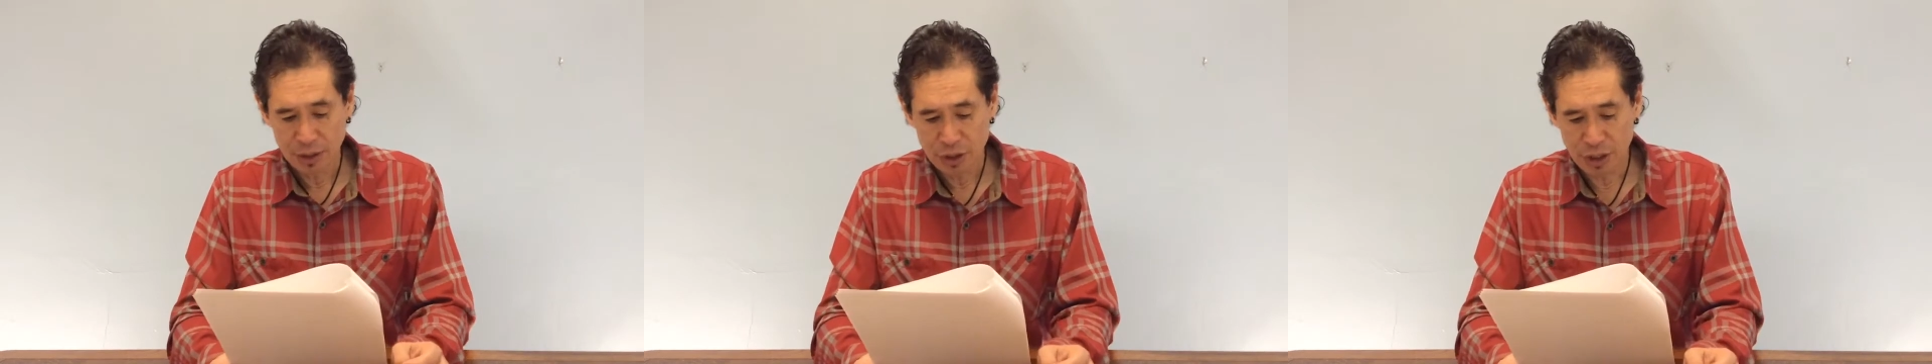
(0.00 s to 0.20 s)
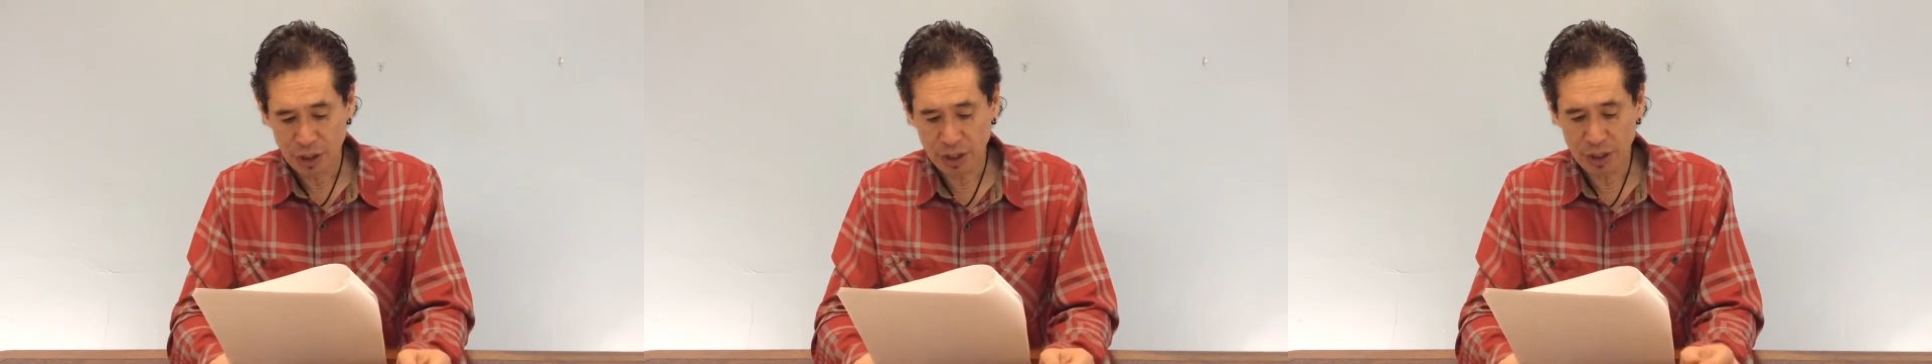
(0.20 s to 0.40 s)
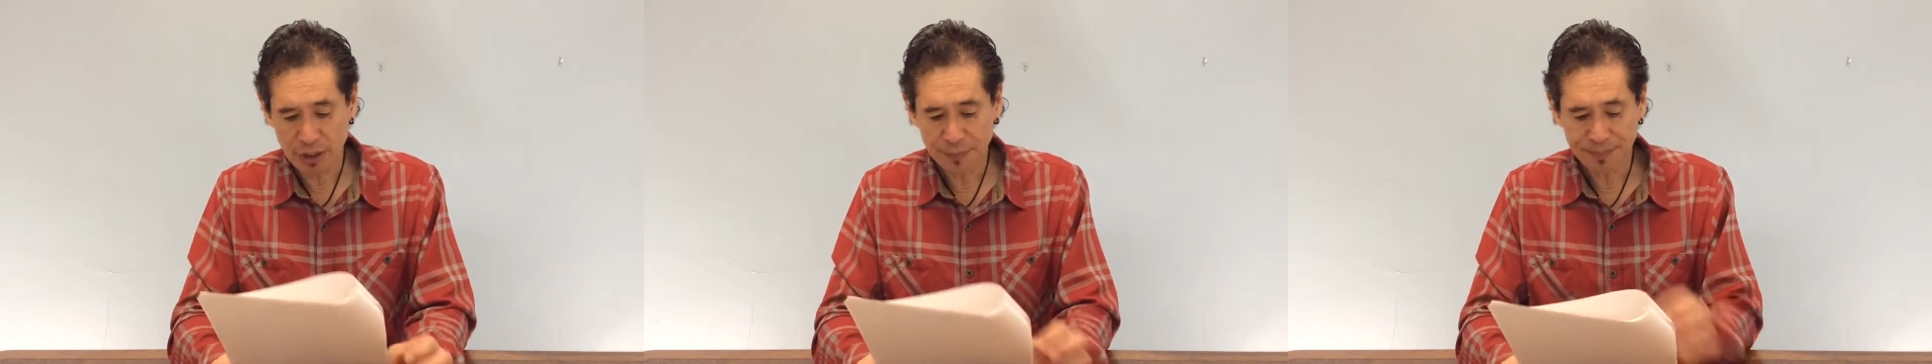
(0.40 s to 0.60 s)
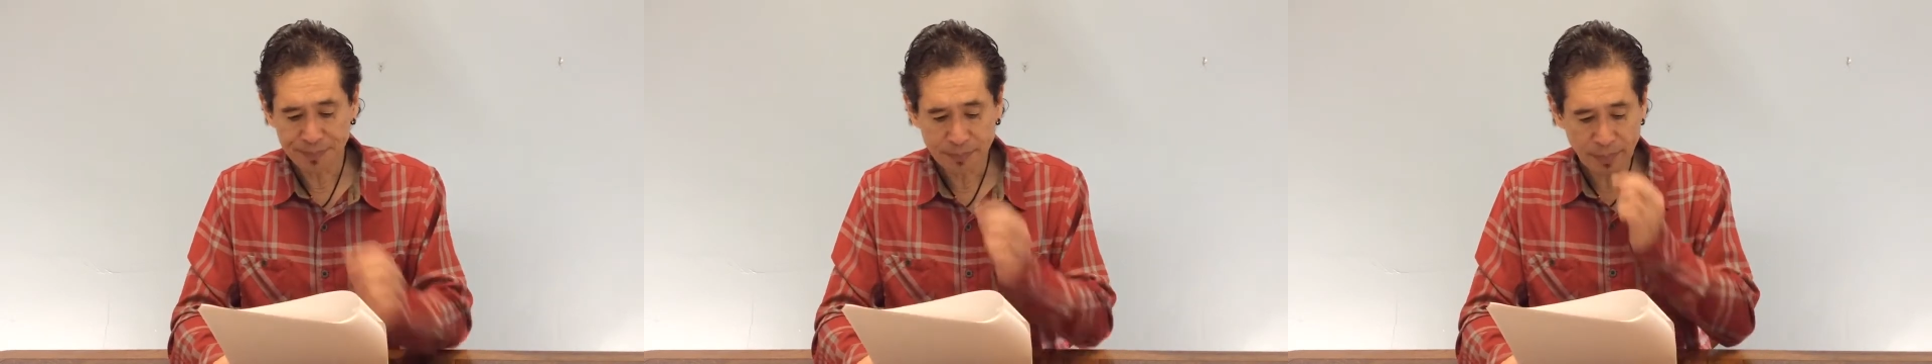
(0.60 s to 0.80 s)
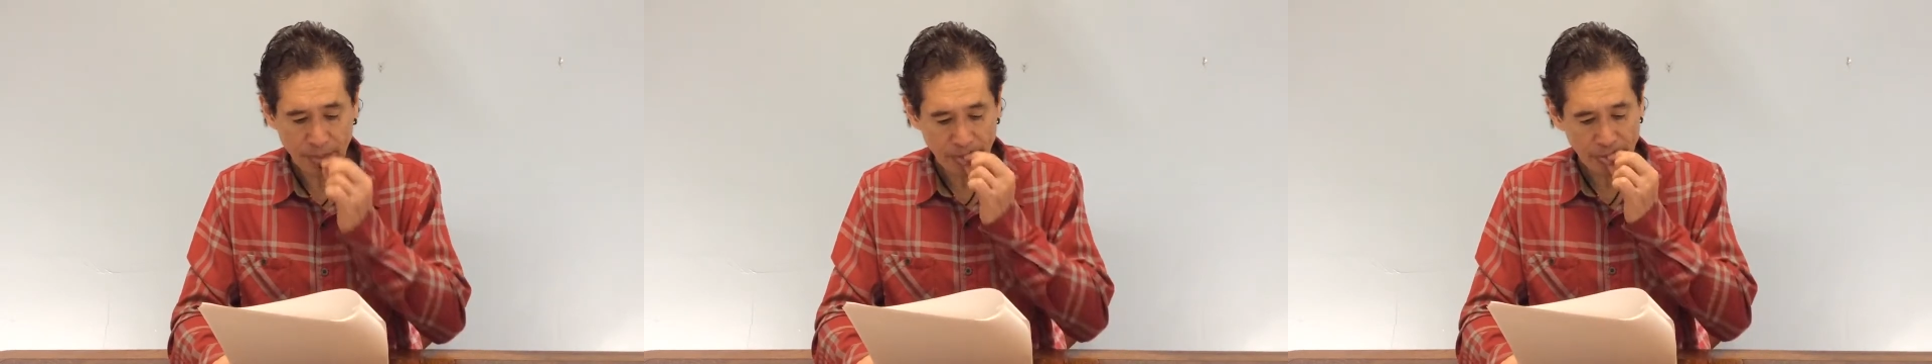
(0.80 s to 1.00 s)
G,
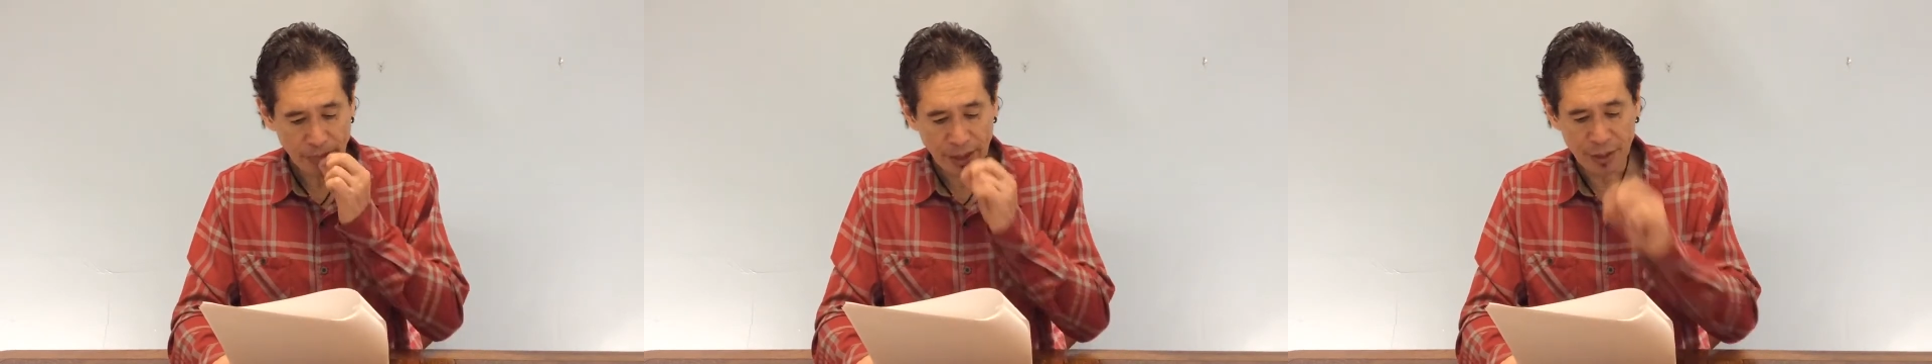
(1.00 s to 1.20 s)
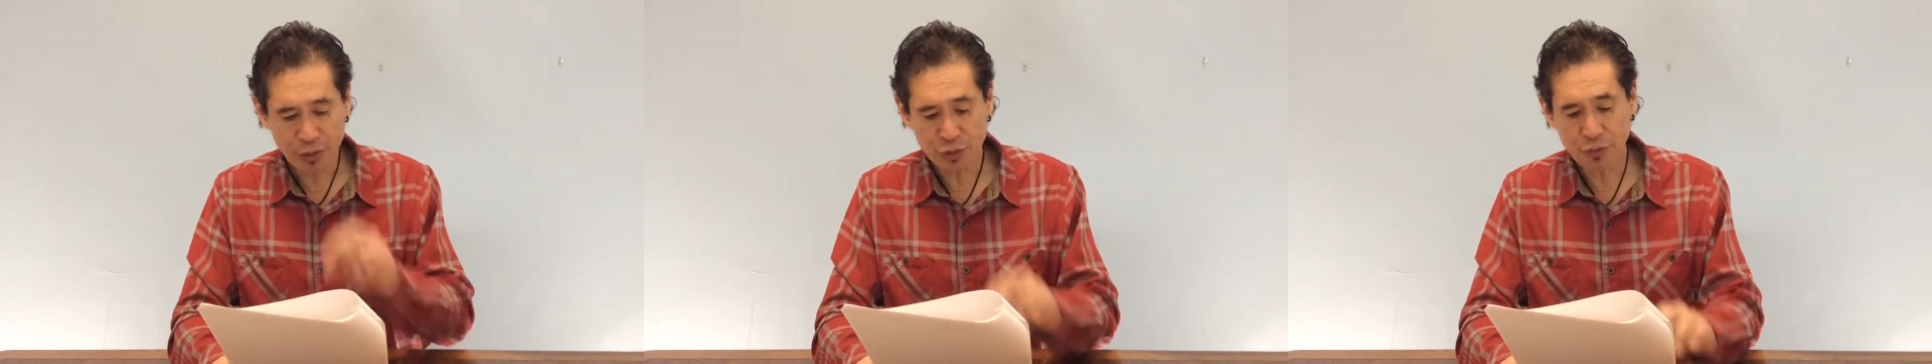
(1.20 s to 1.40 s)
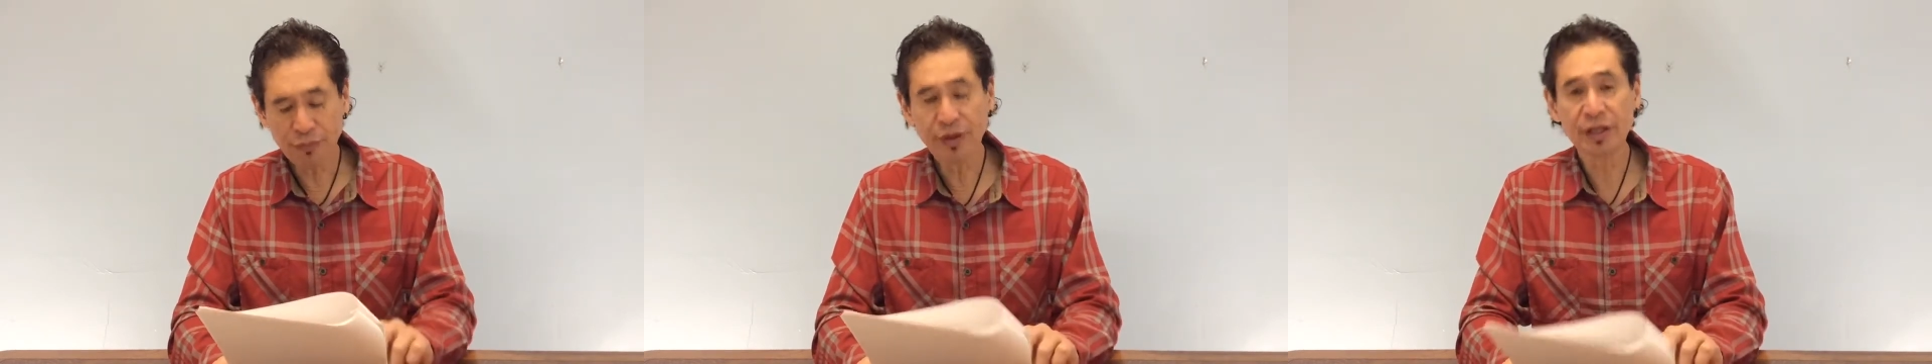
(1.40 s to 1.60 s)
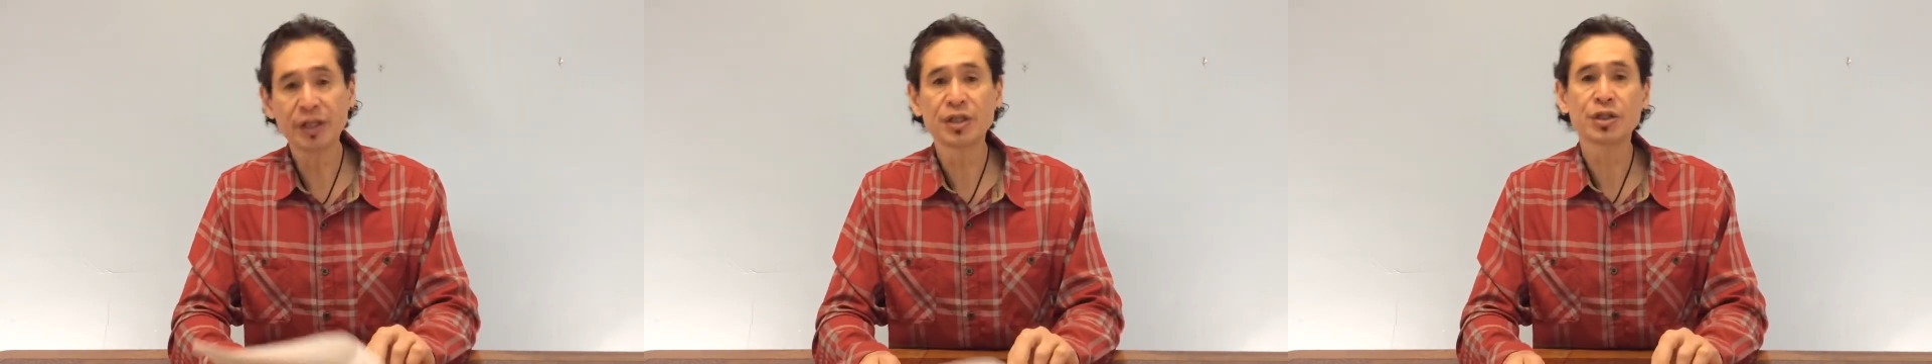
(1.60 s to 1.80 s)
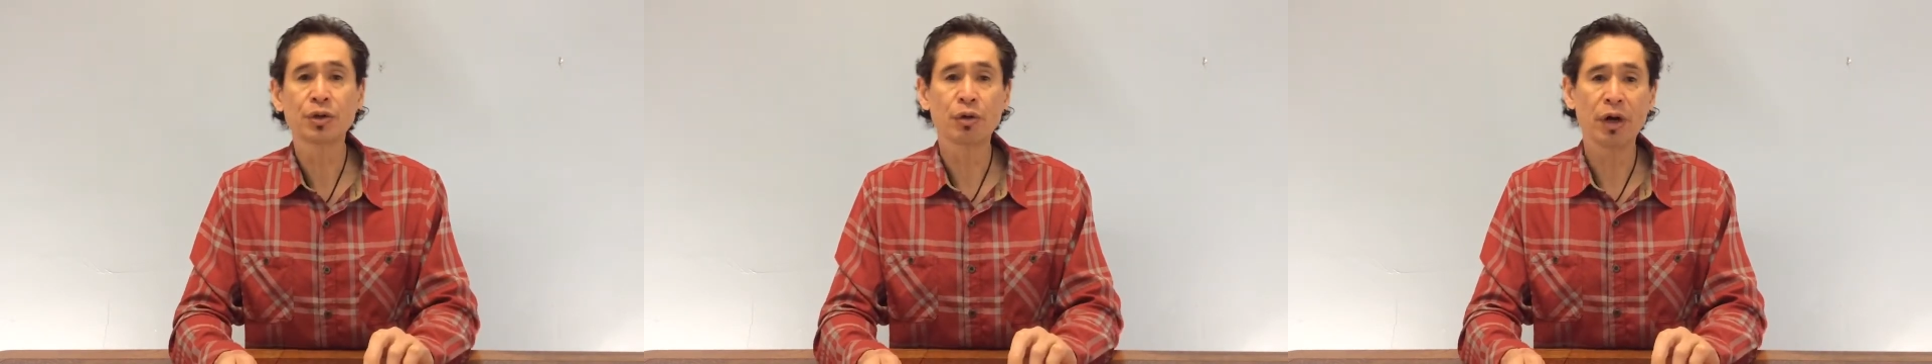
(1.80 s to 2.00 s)

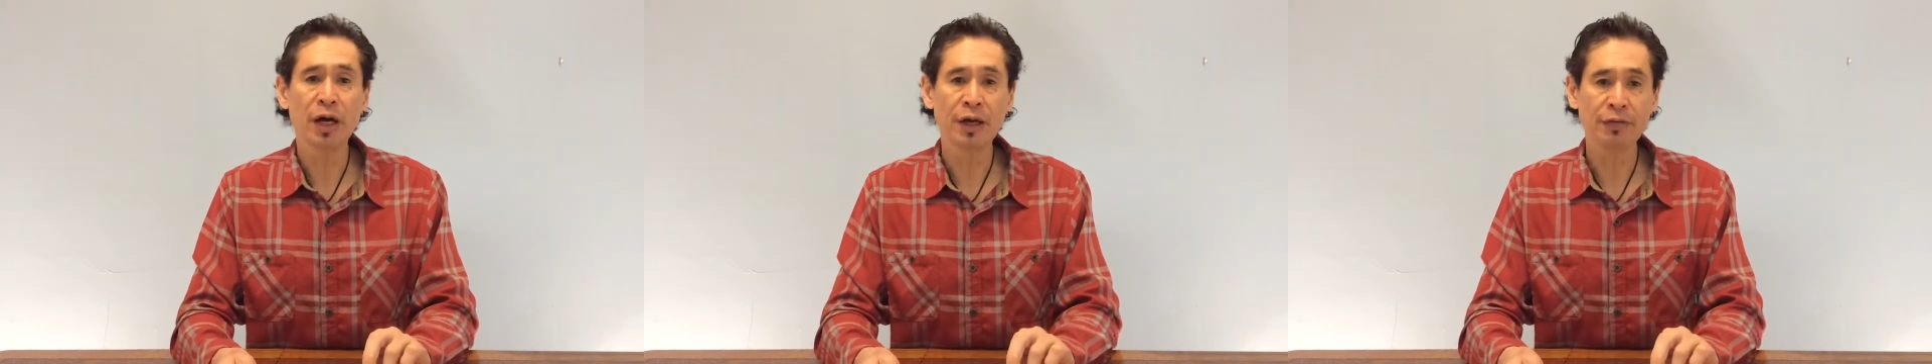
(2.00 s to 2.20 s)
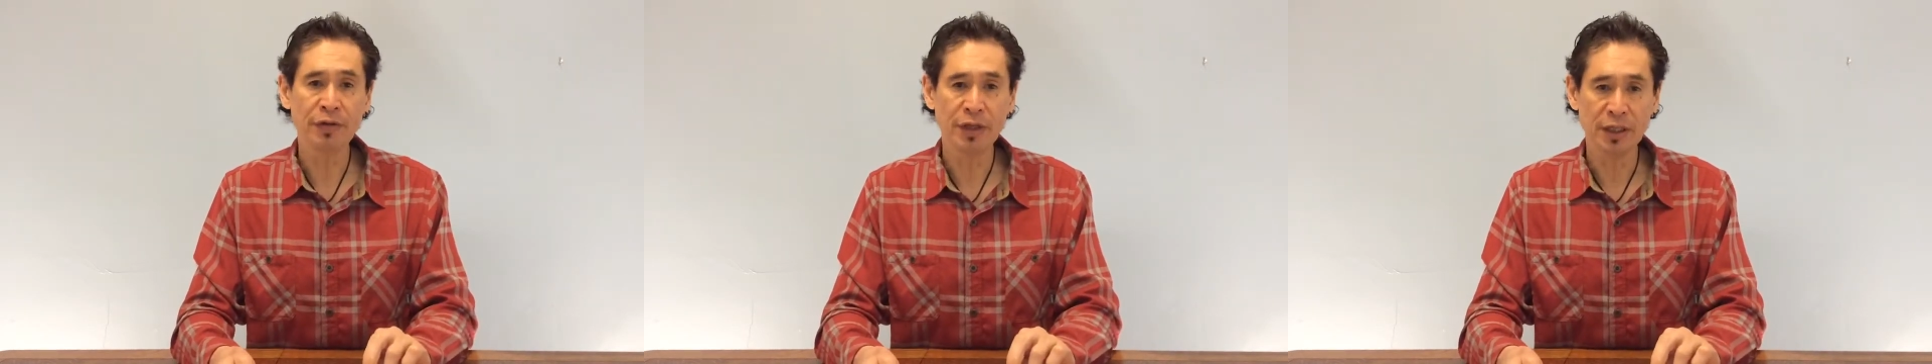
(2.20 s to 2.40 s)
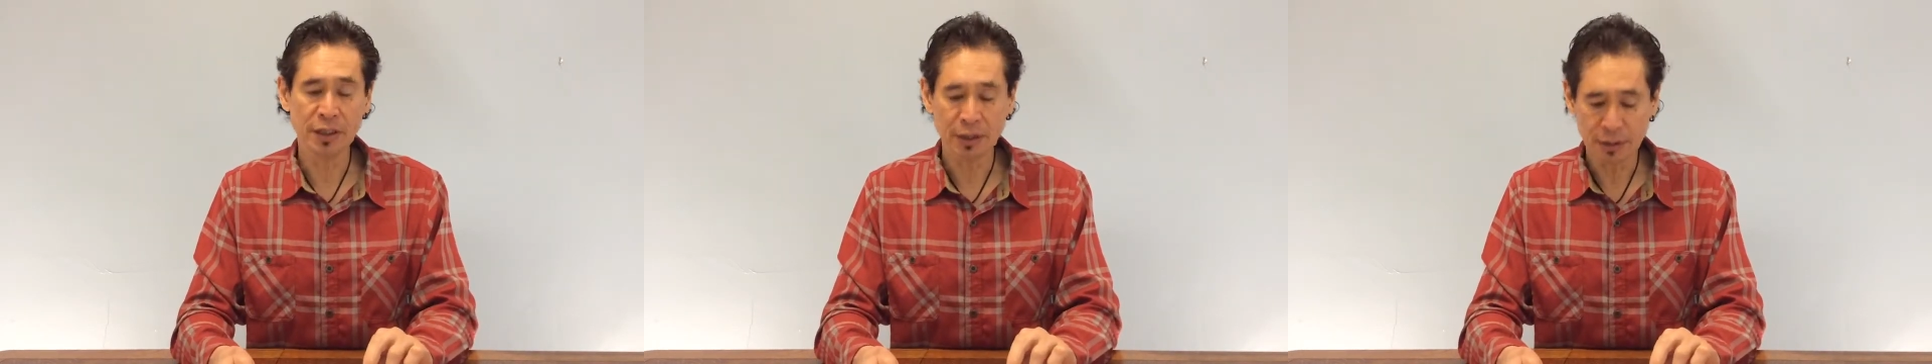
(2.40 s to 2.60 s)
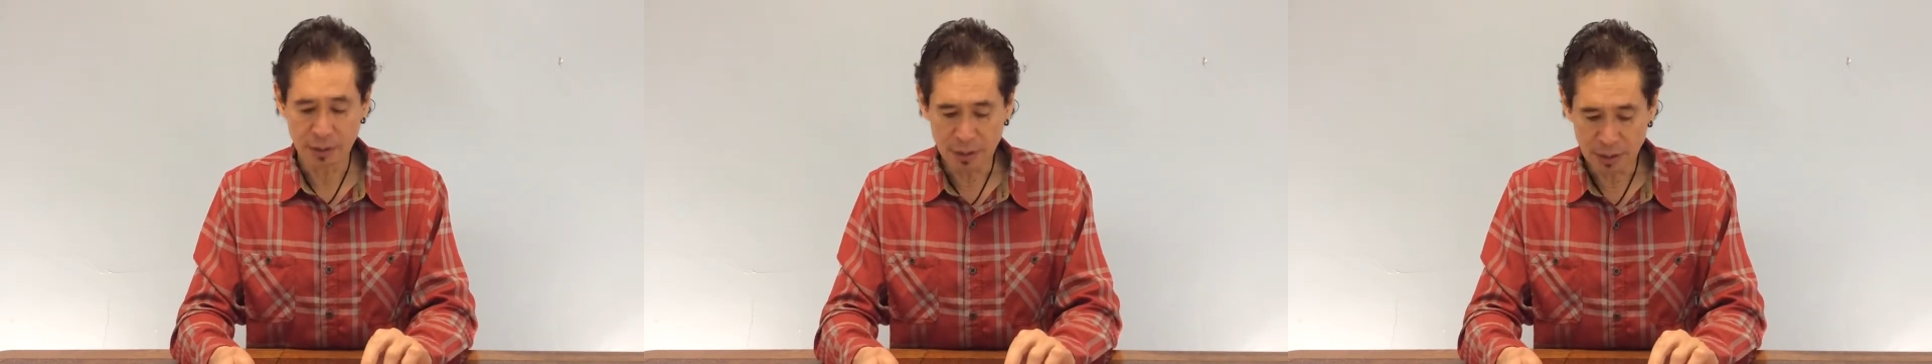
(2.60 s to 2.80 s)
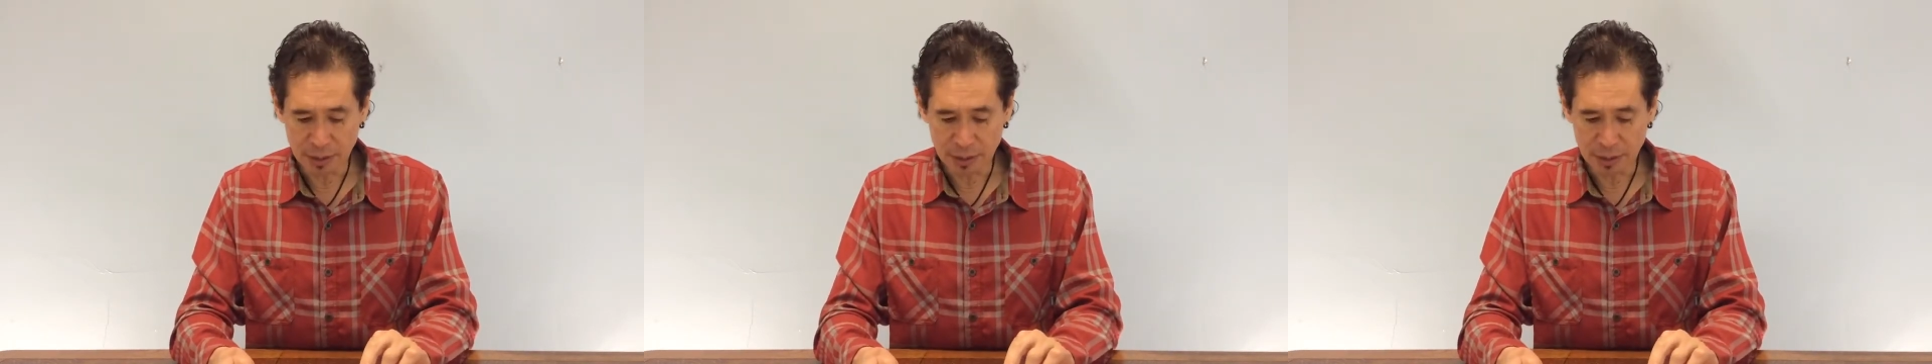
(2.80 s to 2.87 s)
intravenous or IV